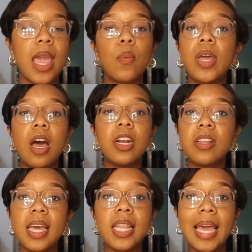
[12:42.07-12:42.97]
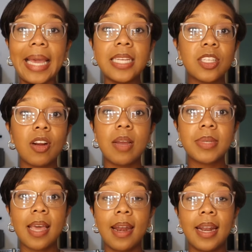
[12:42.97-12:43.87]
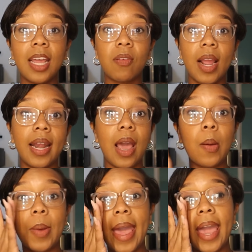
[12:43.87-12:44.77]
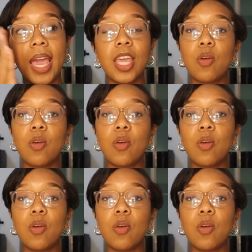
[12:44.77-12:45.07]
And we all know that like Instagram is kind of dead right now, but hey,